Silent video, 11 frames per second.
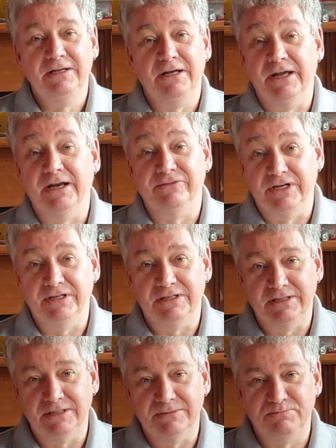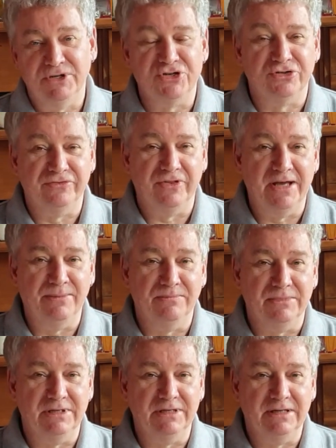and I've had a picture of
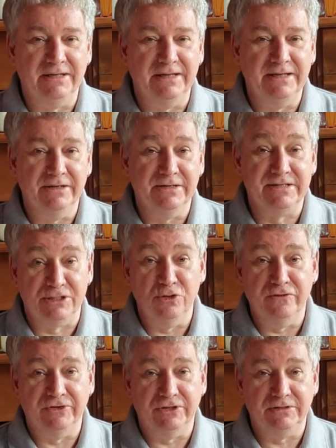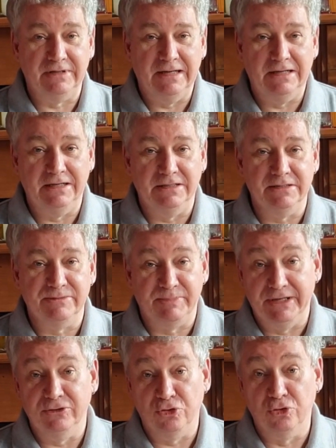them in silver and
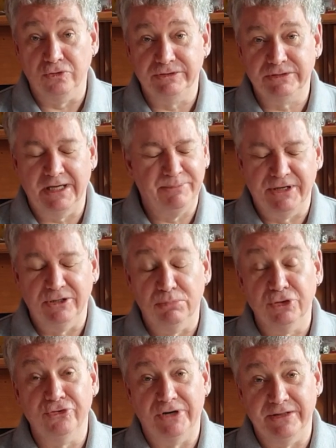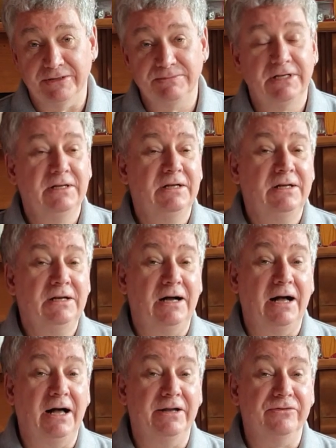pale blue rather,
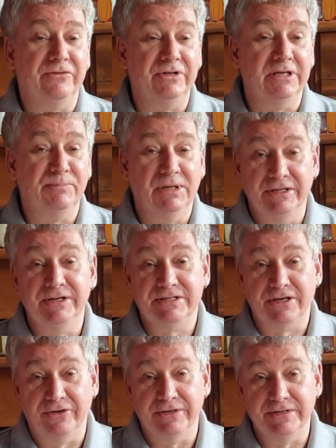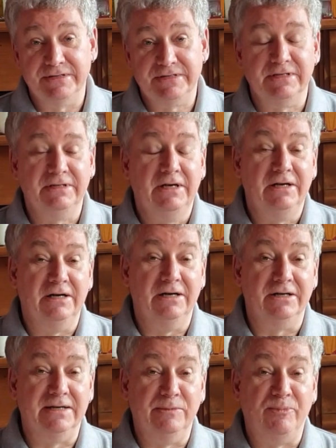and the Berlinus currents
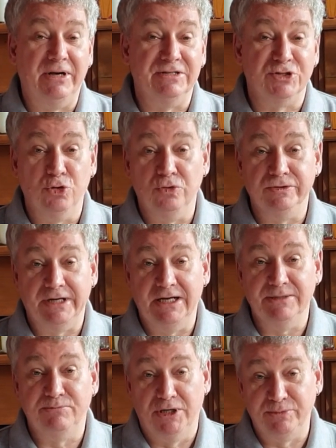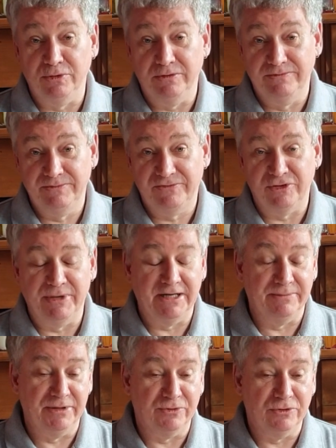come up as gold and purple for many
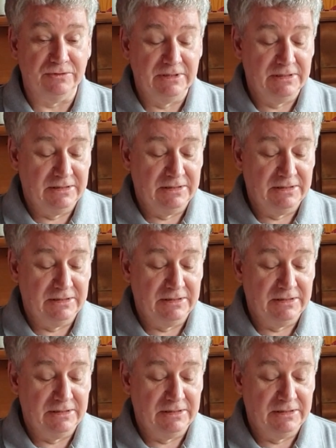people.